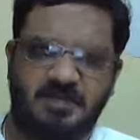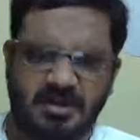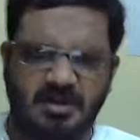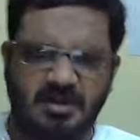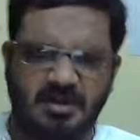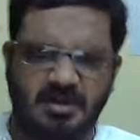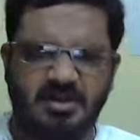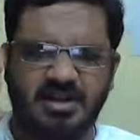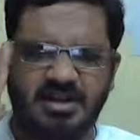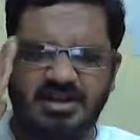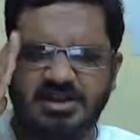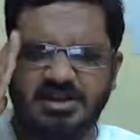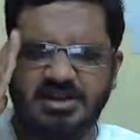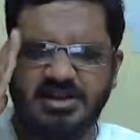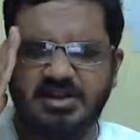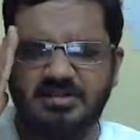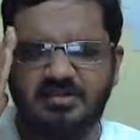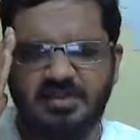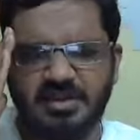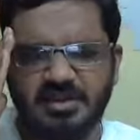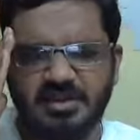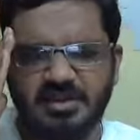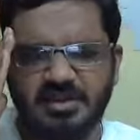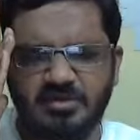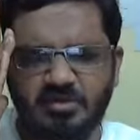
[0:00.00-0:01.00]
we are
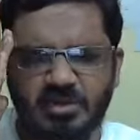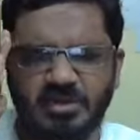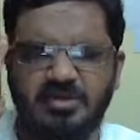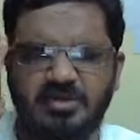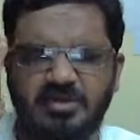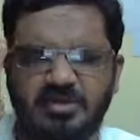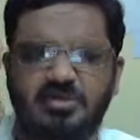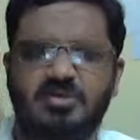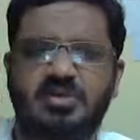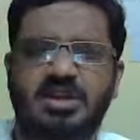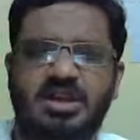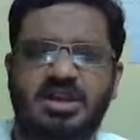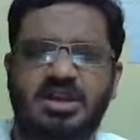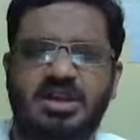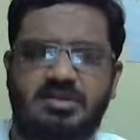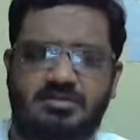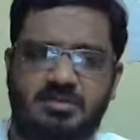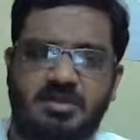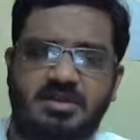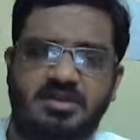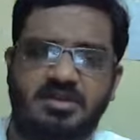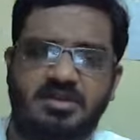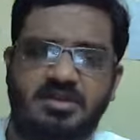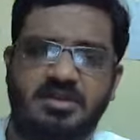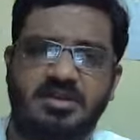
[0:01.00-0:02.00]
identifying one good
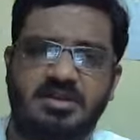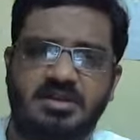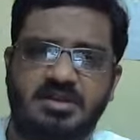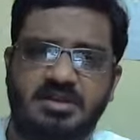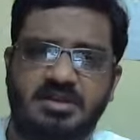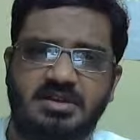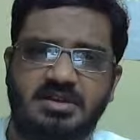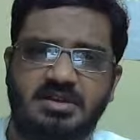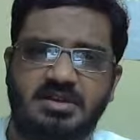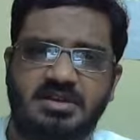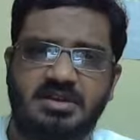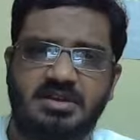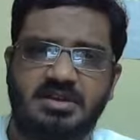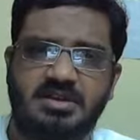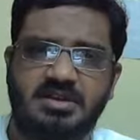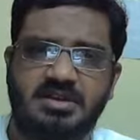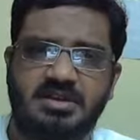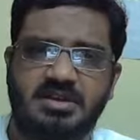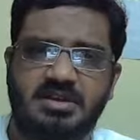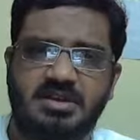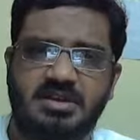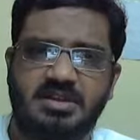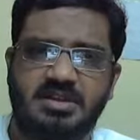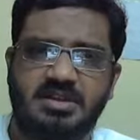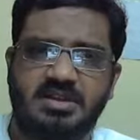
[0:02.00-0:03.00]
life partner.
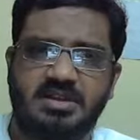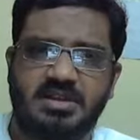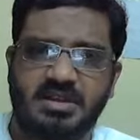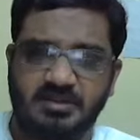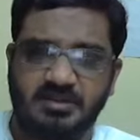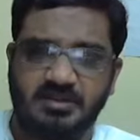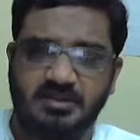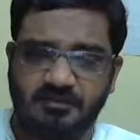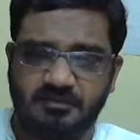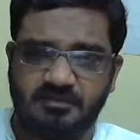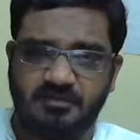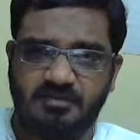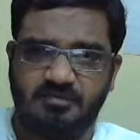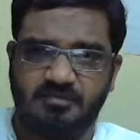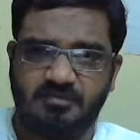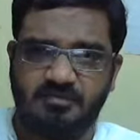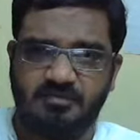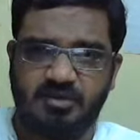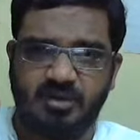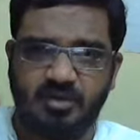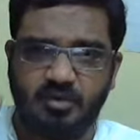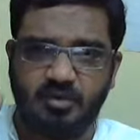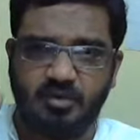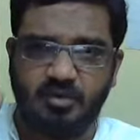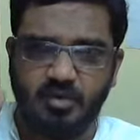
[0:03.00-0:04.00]
If
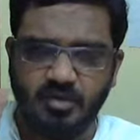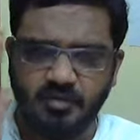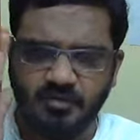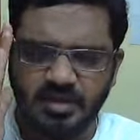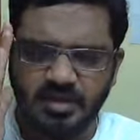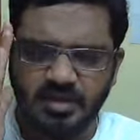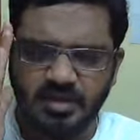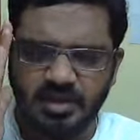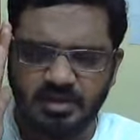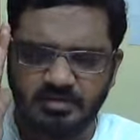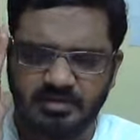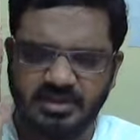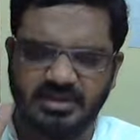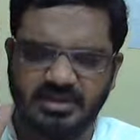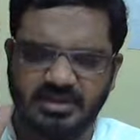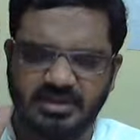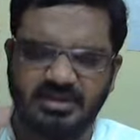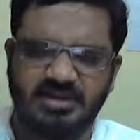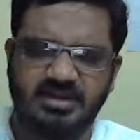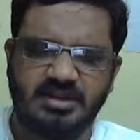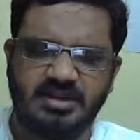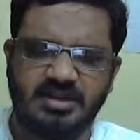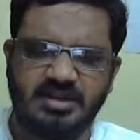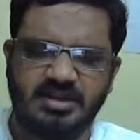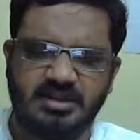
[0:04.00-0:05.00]
whom we have
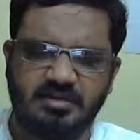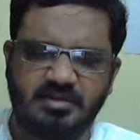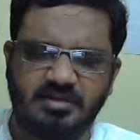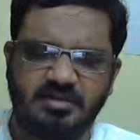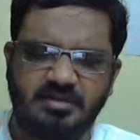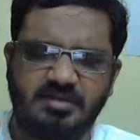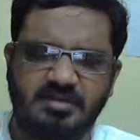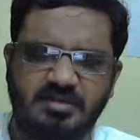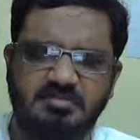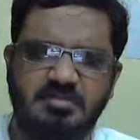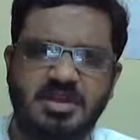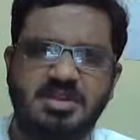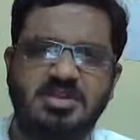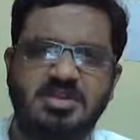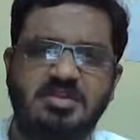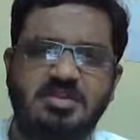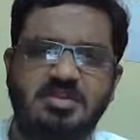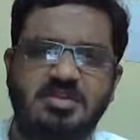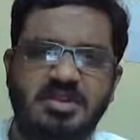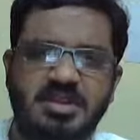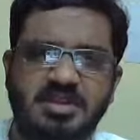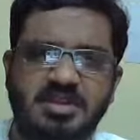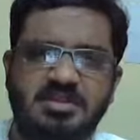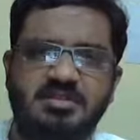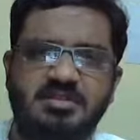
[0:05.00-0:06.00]
selected out of
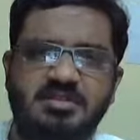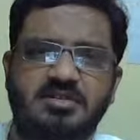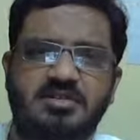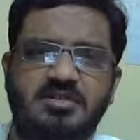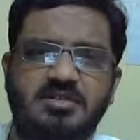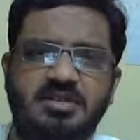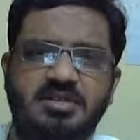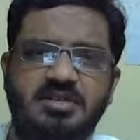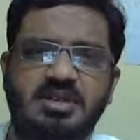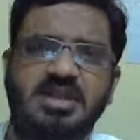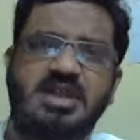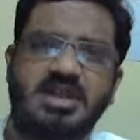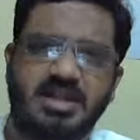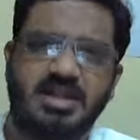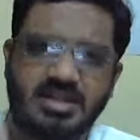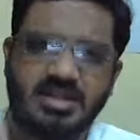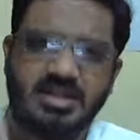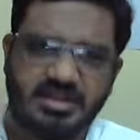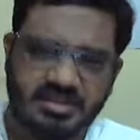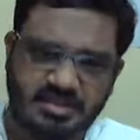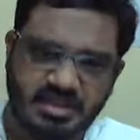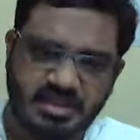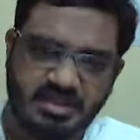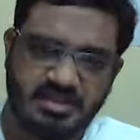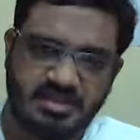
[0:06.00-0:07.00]
immaturity is not,
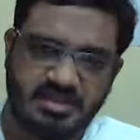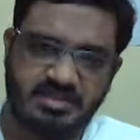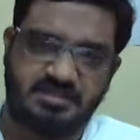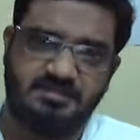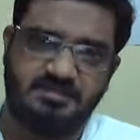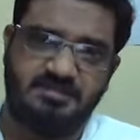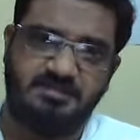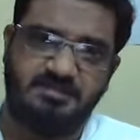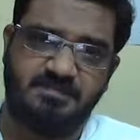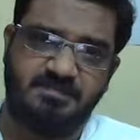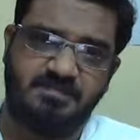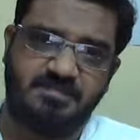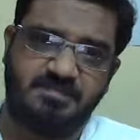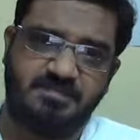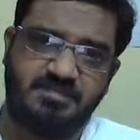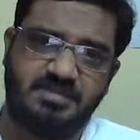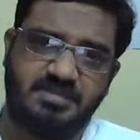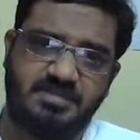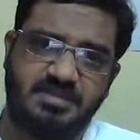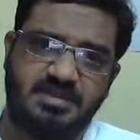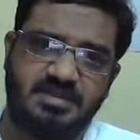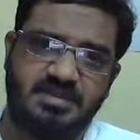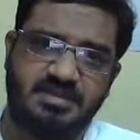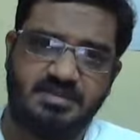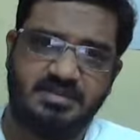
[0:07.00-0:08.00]
then
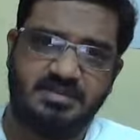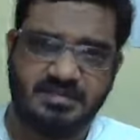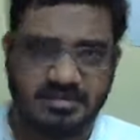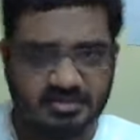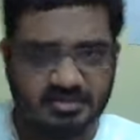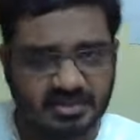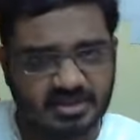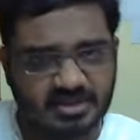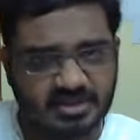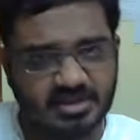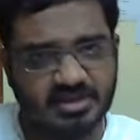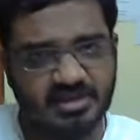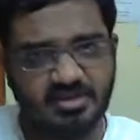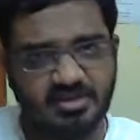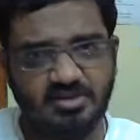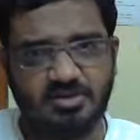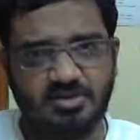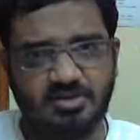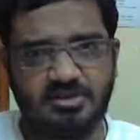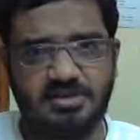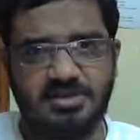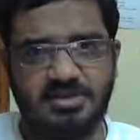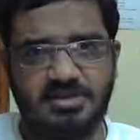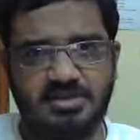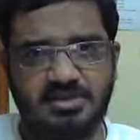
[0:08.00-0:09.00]
the secondary
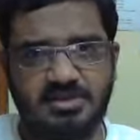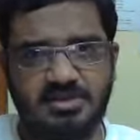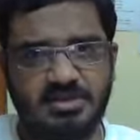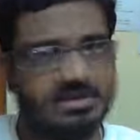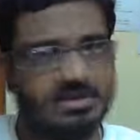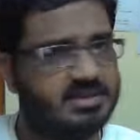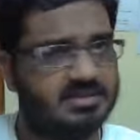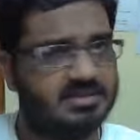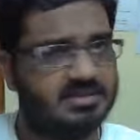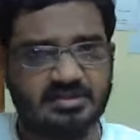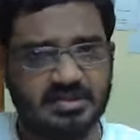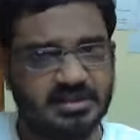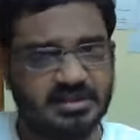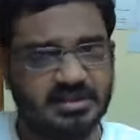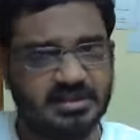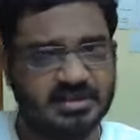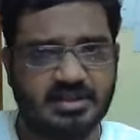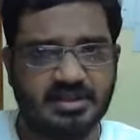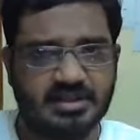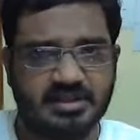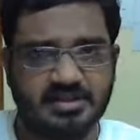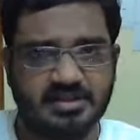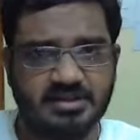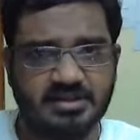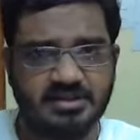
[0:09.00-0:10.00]
option that is
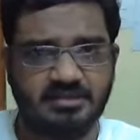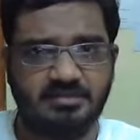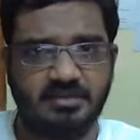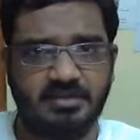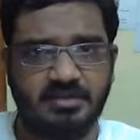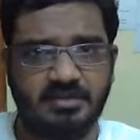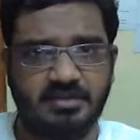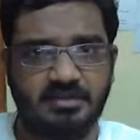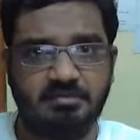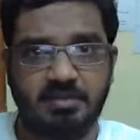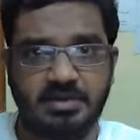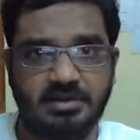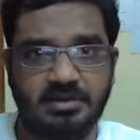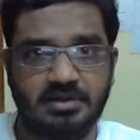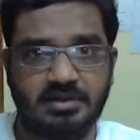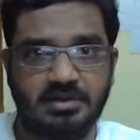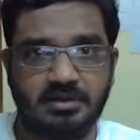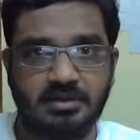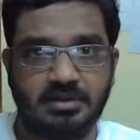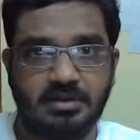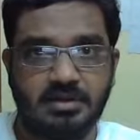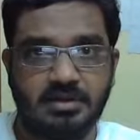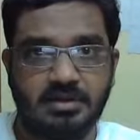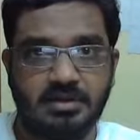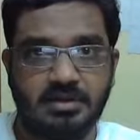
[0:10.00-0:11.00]
entirely different. But